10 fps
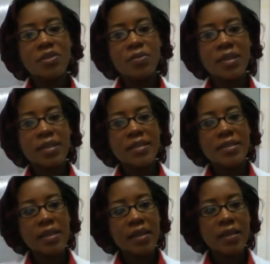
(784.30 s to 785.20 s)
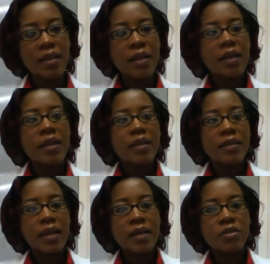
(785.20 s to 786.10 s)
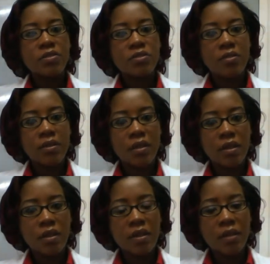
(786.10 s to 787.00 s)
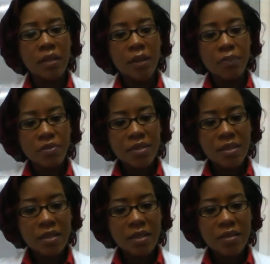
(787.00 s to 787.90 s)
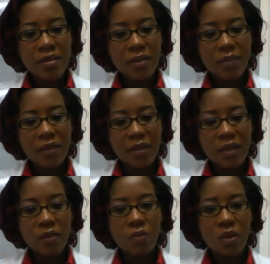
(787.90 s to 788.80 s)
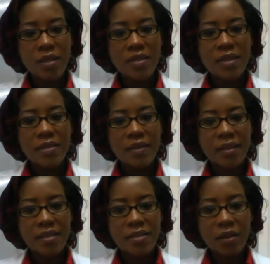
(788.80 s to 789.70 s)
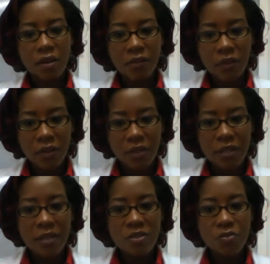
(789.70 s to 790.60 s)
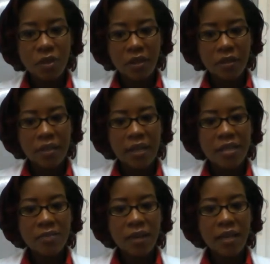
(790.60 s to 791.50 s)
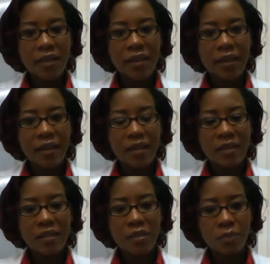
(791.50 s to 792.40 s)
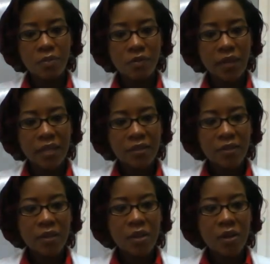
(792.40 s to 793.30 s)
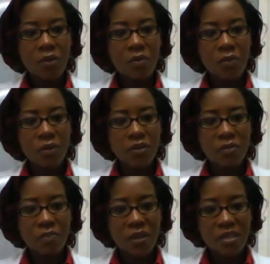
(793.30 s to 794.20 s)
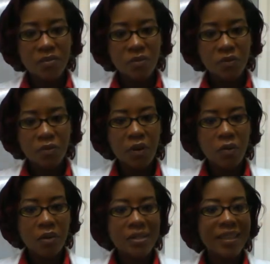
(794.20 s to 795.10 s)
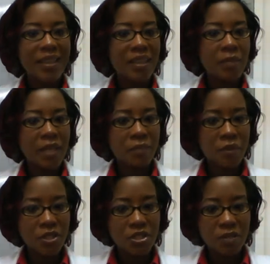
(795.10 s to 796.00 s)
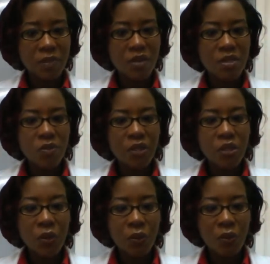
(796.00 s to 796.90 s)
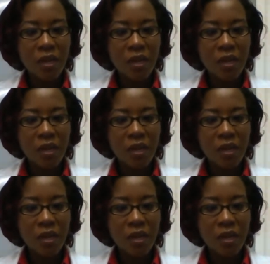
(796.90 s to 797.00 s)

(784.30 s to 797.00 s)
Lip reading: Wendy said, that leprosy is something that once it's discovered and it's recognized by the healthcare provider, we put our best foot forward to help that patient, because we know